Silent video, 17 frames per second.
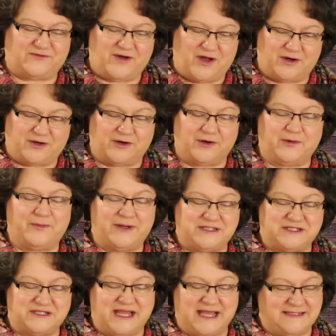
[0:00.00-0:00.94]
Fokker
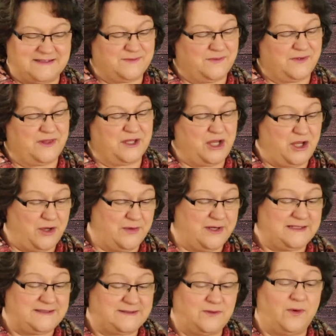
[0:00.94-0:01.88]
which kids were the
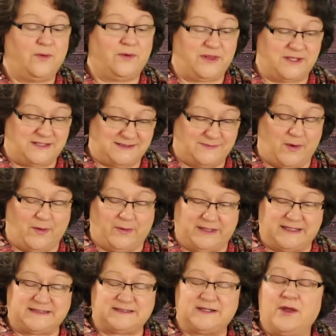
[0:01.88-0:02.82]
cutest or the
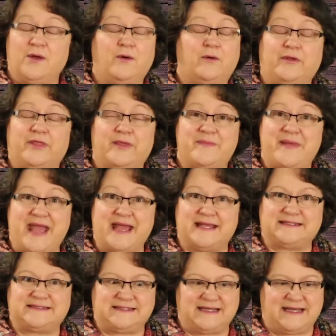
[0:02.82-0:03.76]
smartest or the
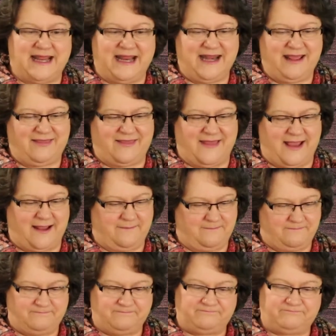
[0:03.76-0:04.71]
best at anything.